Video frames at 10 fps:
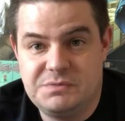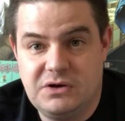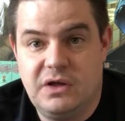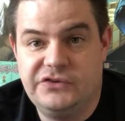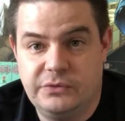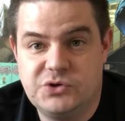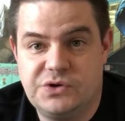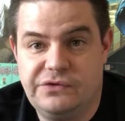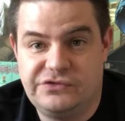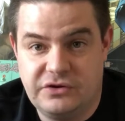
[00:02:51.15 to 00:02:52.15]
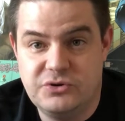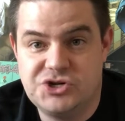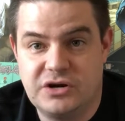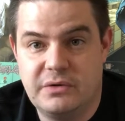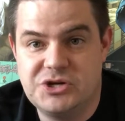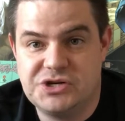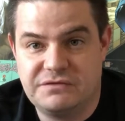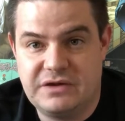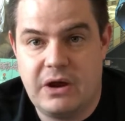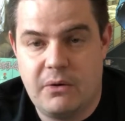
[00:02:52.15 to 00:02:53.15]
but it also introduced a new generation
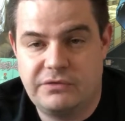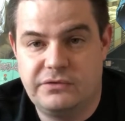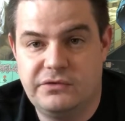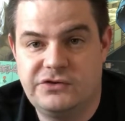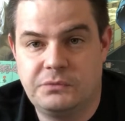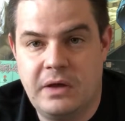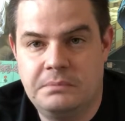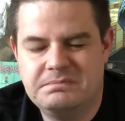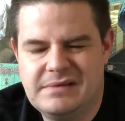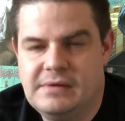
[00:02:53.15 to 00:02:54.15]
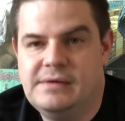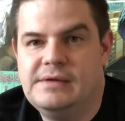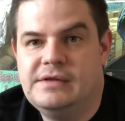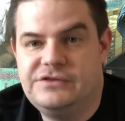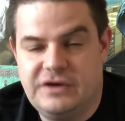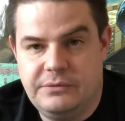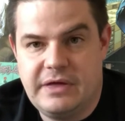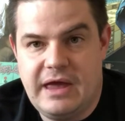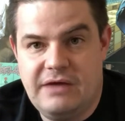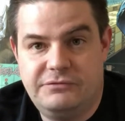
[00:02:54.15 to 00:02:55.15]
of characters while sticking with a
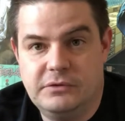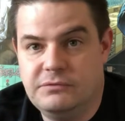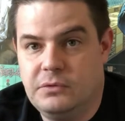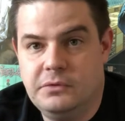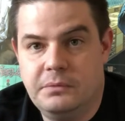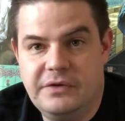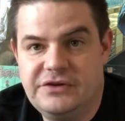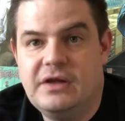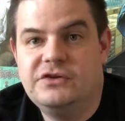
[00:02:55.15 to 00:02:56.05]
handful of old ones.